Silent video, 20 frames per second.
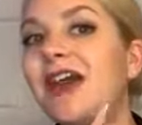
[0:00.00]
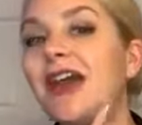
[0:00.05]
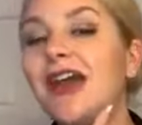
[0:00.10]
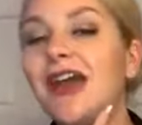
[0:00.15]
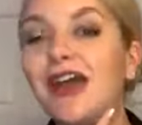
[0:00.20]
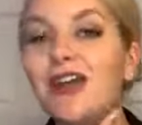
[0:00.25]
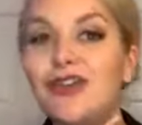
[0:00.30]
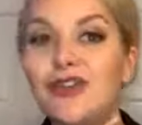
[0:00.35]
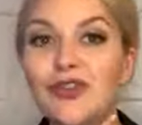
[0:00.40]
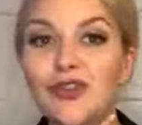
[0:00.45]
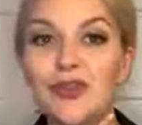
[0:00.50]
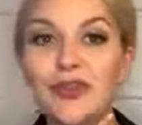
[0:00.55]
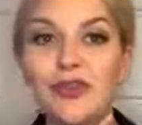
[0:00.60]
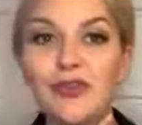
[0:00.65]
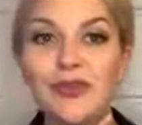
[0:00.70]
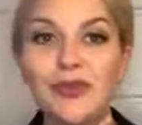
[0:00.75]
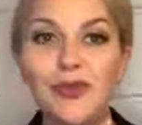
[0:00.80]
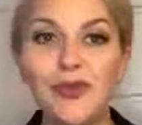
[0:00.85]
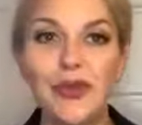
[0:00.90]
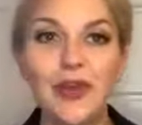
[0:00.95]
I had
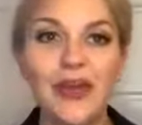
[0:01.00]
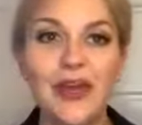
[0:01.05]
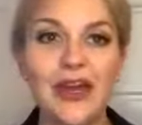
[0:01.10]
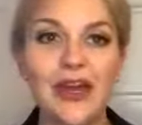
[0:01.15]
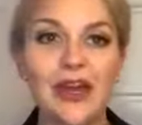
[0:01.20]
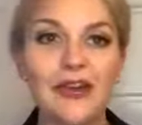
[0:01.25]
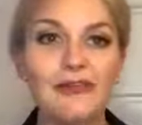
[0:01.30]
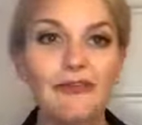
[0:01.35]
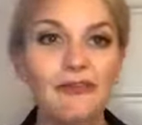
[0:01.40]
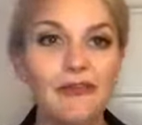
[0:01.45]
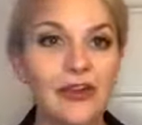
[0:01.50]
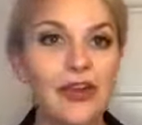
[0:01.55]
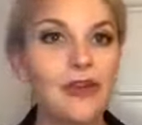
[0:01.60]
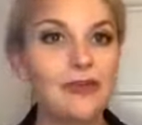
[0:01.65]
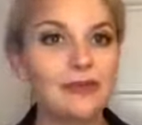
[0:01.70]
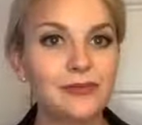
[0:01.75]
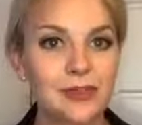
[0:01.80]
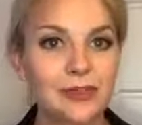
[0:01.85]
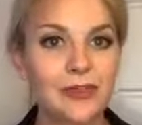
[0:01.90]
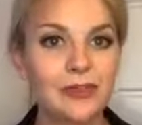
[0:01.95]
2
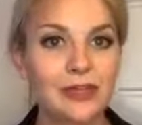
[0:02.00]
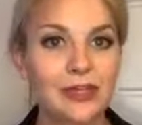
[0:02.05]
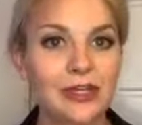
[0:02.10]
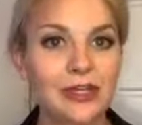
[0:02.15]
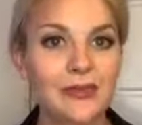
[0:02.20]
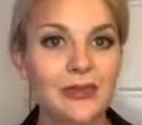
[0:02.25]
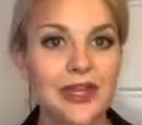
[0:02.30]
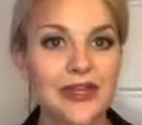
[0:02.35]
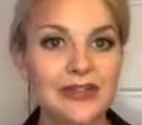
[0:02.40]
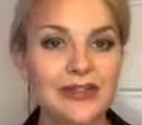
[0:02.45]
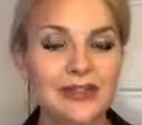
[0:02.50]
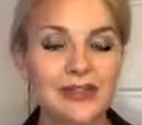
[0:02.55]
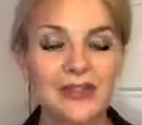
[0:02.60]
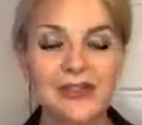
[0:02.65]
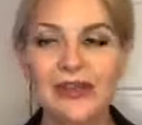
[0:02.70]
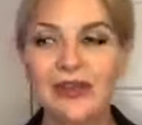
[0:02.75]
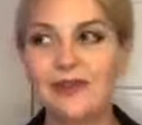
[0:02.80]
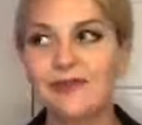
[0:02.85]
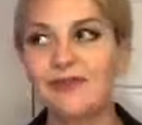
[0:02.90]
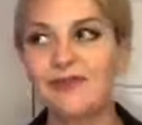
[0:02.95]
from wearing a mask
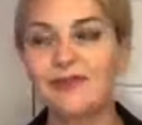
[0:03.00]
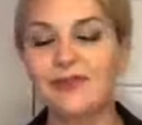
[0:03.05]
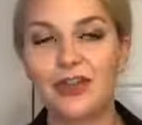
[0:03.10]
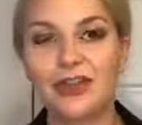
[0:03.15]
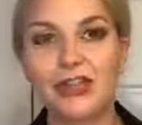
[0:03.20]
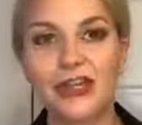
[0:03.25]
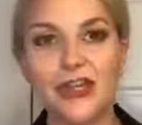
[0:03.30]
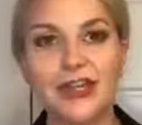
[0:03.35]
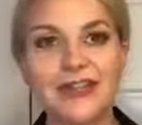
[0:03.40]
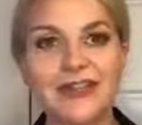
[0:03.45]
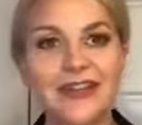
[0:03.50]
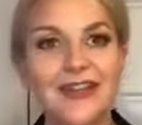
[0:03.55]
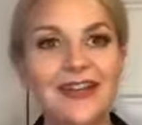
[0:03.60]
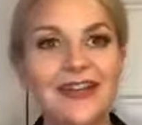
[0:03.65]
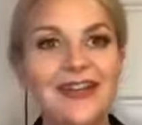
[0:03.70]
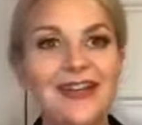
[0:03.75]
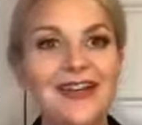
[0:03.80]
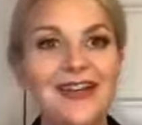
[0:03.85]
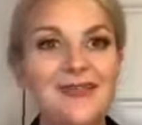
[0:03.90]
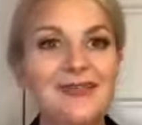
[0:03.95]
a lot
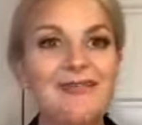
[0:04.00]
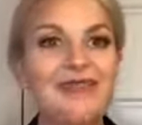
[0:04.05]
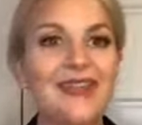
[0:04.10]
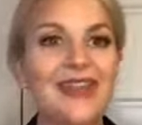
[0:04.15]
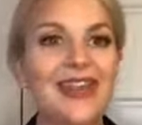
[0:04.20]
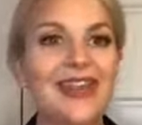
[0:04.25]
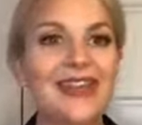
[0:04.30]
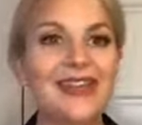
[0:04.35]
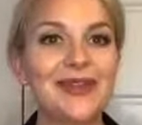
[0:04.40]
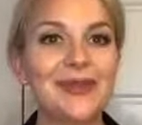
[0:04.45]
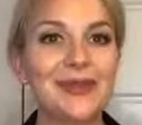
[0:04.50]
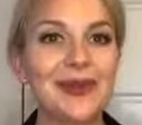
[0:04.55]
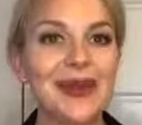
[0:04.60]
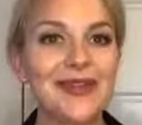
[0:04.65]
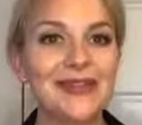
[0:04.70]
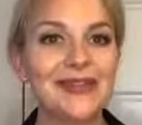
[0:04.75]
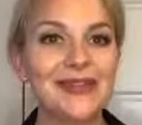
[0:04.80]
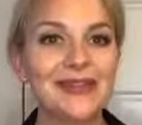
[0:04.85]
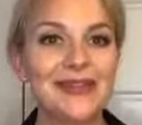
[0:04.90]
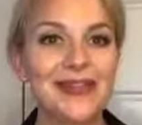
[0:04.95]
in the
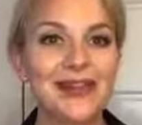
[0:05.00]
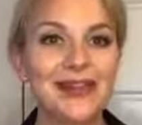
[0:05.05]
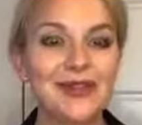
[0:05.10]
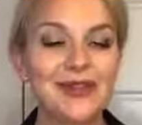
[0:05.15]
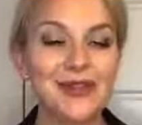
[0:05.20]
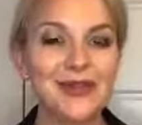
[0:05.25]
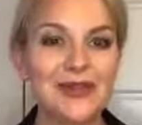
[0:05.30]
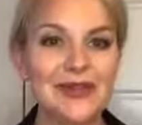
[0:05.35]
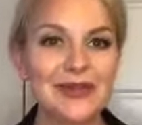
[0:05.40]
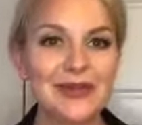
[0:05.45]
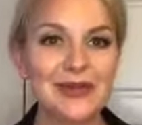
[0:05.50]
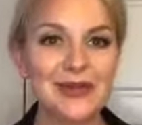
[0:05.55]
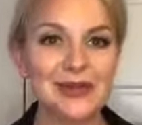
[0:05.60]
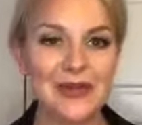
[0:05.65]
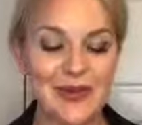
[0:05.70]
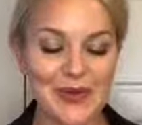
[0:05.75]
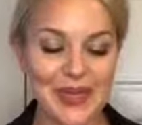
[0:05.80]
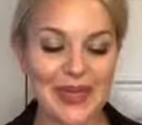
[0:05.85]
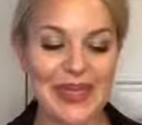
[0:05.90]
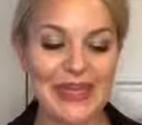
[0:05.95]
past 2 weeks or
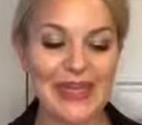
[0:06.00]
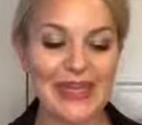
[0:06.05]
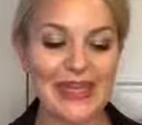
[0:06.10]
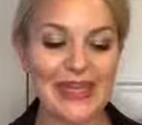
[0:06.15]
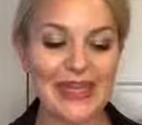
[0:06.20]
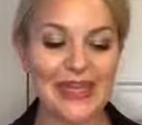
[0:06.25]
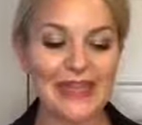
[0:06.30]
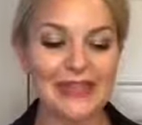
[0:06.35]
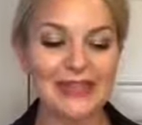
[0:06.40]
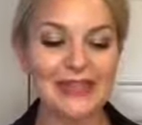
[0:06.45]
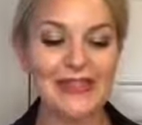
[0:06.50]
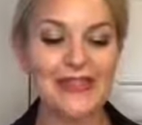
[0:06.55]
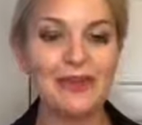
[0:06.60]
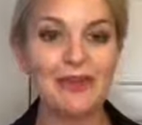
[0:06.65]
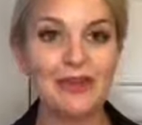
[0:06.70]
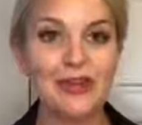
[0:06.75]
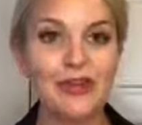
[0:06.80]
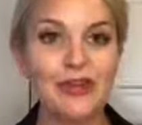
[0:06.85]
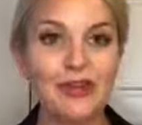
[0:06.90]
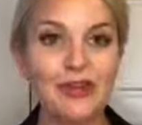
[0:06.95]
so, and it
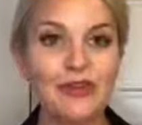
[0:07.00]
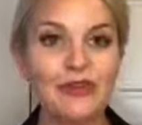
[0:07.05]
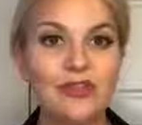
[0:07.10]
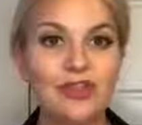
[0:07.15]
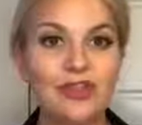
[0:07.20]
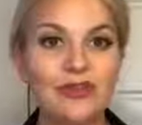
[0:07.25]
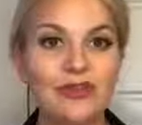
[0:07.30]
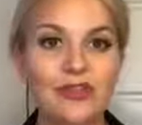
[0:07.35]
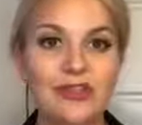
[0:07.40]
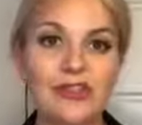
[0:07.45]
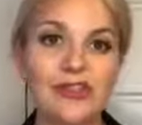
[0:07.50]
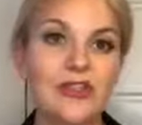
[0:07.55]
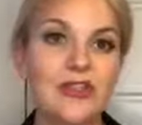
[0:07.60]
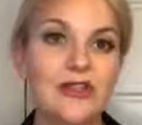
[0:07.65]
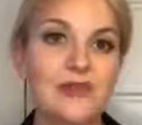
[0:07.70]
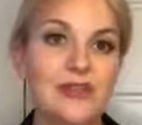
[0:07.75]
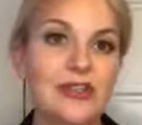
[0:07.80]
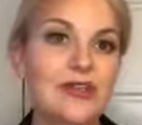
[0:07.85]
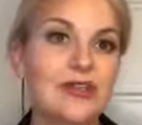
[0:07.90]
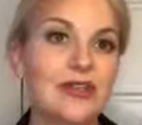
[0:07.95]
made a huge difference just
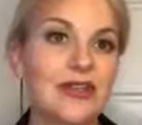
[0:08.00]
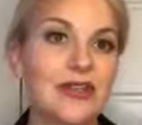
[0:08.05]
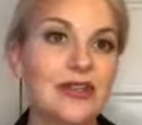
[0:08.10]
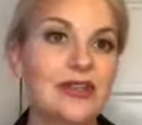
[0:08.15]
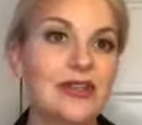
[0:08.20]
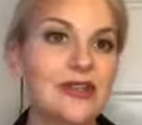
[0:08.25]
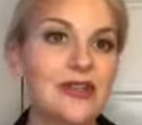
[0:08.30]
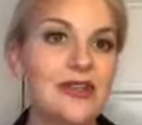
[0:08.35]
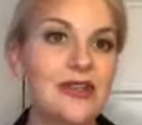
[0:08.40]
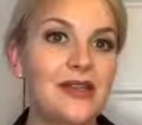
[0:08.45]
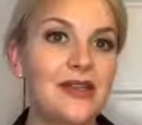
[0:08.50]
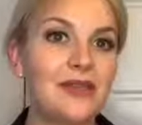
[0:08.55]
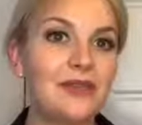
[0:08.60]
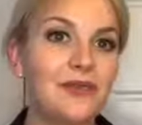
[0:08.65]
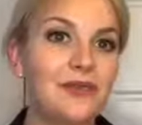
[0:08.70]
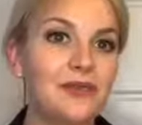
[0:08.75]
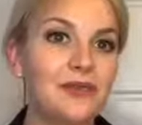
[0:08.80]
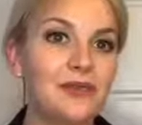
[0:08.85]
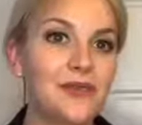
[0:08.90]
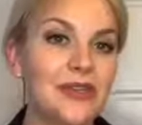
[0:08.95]
to make sure that the
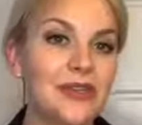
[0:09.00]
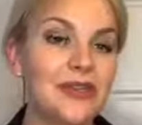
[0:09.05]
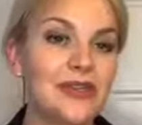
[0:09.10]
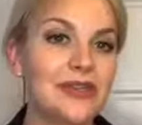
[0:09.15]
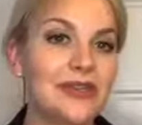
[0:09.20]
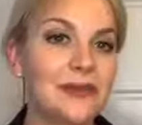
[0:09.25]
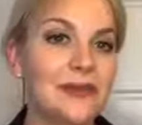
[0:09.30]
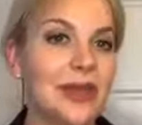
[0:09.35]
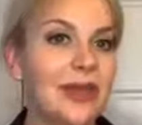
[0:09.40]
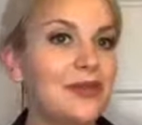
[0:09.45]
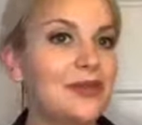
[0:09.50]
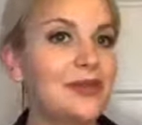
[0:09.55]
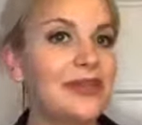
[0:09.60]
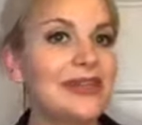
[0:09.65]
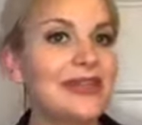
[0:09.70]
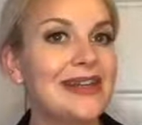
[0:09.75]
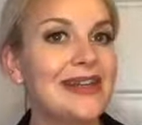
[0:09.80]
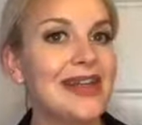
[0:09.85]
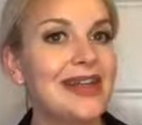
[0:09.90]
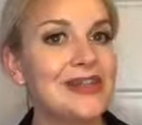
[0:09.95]
pustules and papules
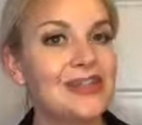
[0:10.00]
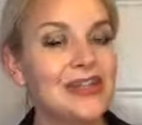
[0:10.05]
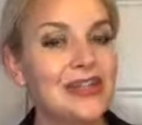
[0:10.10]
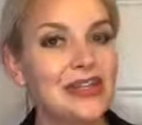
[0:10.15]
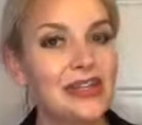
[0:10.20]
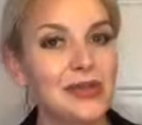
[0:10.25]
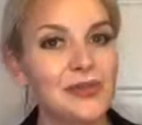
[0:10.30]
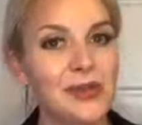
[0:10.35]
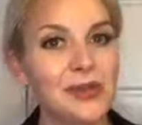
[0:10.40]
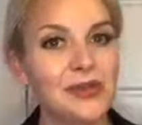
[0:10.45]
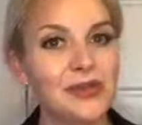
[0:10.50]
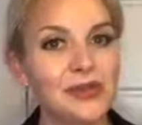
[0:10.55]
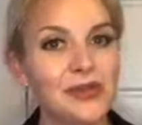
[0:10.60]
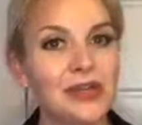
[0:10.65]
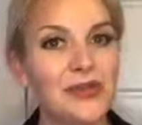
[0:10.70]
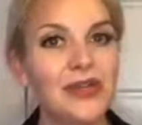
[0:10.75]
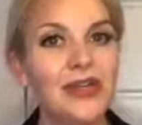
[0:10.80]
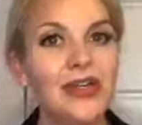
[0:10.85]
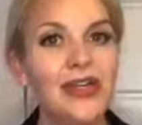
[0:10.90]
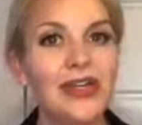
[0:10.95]
didn't actually come out.
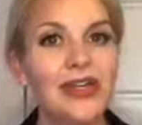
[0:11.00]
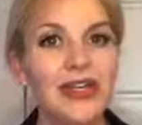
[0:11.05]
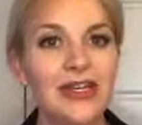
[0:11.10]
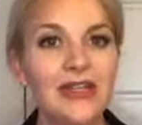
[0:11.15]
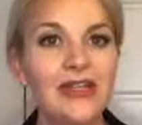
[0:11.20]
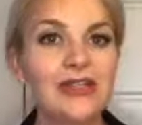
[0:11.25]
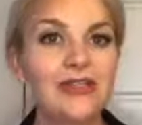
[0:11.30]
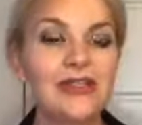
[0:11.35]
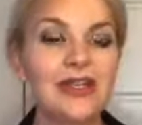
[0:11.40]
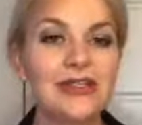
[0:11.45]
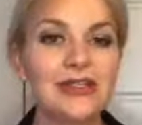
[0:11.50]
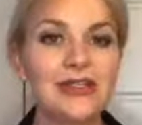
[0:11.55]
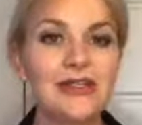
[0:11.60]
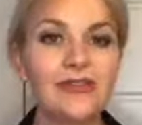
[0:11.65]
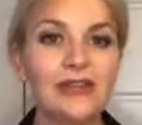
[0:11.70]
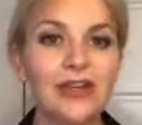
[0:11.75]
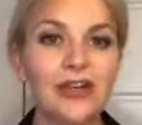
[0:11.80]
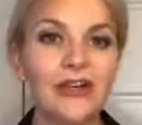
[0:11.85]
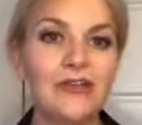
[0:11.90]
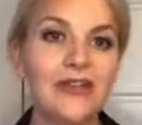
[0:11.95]
So it does give
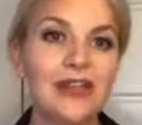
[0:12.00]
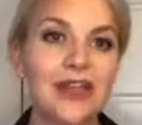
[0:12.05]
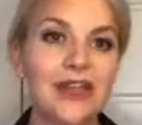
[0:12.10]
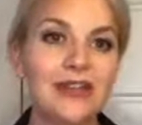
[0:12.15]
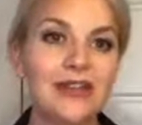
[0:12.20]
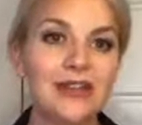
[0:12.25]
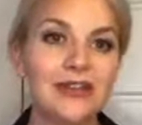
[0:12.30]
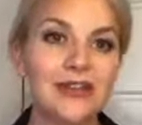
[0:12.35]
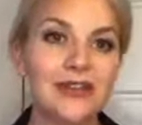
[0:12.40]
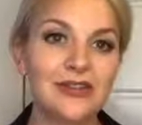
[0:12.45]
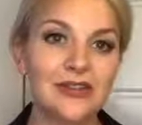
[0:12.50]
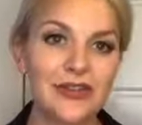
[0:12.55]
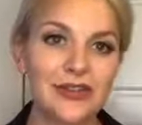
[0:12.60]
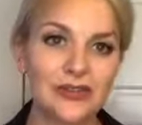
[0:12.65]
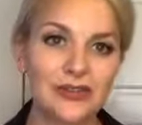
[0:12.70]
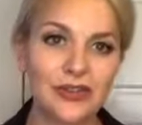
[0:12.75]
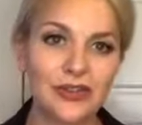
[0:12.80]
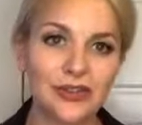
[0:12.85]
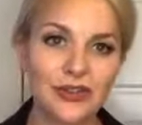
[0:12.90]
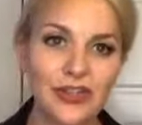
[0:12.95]
you all of that
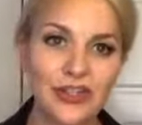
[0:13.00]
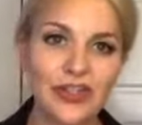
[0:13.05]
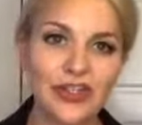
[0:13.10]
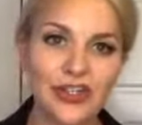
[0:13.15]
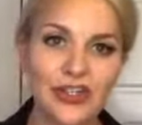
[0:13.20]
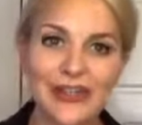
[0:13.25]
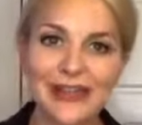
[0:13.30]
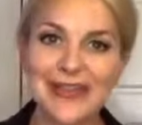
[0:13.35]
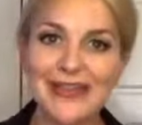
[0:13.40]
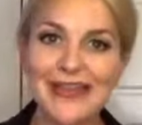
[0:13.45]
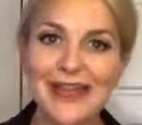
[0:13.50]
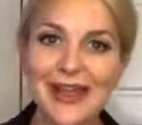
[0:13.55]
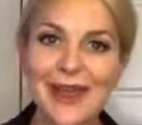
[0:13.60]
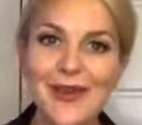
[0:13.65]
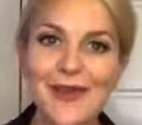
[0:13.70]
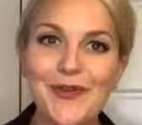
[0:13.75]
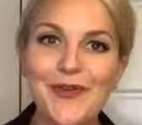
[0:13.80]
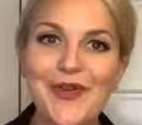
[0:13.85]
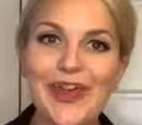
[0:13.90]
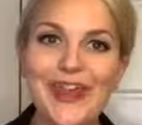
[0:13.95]
astringent
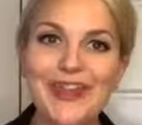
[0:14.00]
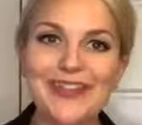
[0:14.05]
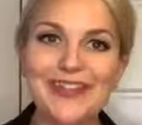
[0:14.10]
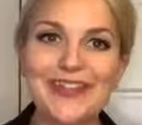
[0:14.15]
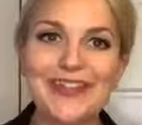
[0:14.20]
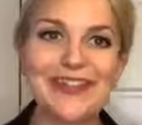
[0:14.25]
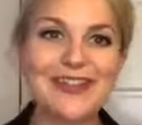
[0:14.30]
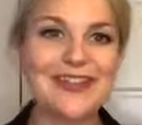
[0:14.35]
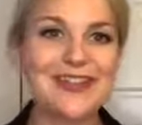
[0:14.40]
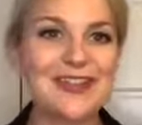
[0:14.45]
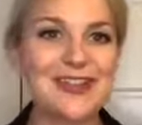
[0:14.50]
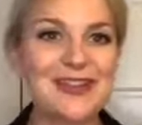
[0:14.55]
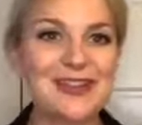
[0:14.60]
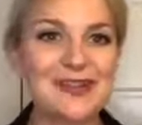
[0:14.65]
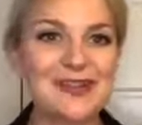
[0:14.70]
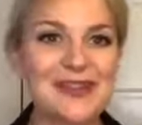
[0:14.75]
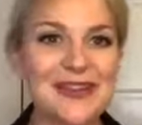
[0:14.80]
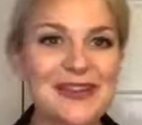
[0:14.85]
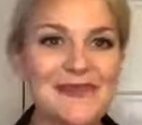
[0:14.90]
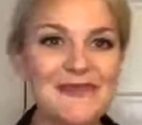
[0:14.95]
effects, excuse
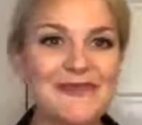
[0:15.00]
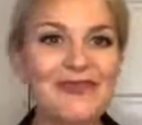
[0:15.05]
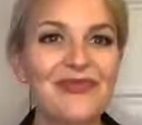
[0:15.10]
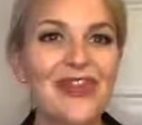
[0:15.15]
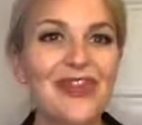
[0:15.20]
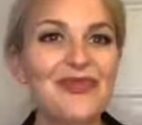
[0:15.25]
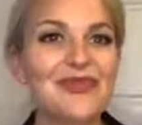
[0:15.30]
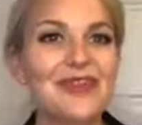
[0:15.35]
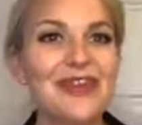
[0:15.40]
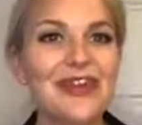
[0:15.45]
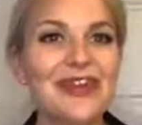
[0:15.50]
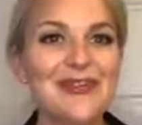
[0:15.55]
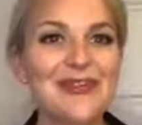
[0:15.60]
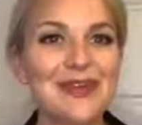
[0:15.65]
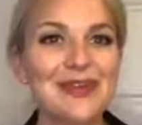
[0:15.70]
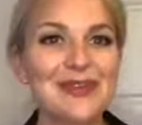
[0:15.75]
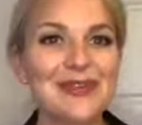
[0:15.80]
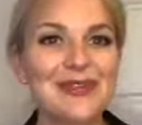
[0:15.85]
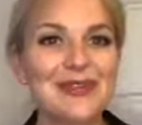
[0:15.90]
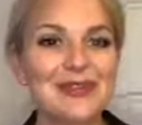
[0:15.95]
me, I'm trying to
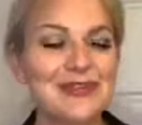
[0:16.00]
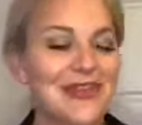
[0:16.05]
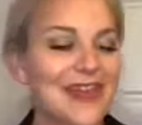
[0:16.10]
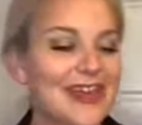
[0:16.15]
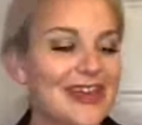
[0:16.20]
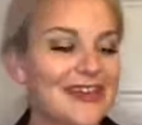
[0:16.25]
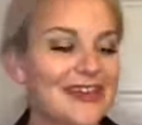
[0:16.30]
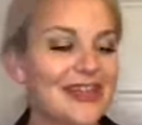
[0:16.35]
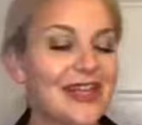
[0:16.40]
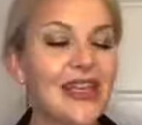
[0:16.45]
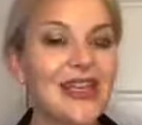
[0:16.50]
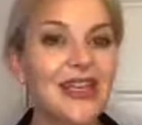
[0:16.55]
talk so fast.